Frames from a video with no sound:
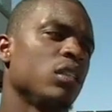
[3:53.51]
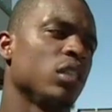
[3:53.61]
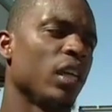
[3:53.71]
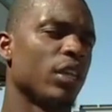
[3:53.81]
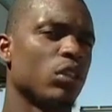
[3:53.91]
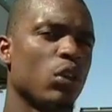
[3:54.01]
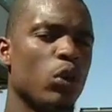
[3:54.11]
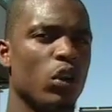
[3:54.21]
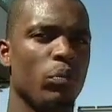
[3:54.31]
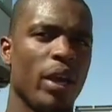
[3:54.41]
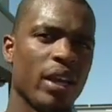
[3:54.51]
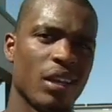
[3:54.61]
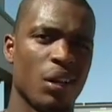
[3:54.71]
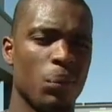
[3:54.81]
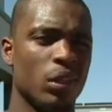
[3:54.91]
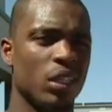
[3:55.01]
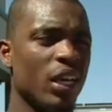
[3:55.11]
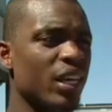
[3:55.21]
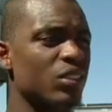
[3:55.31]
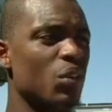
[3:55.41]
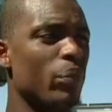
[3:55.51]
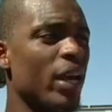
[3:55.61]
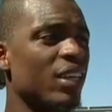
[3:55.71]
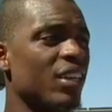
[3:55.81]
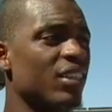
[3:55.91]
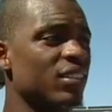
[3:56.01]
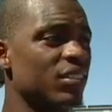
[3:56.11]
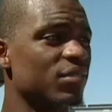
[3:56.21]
to get after the quarterback and help out the guys on the back end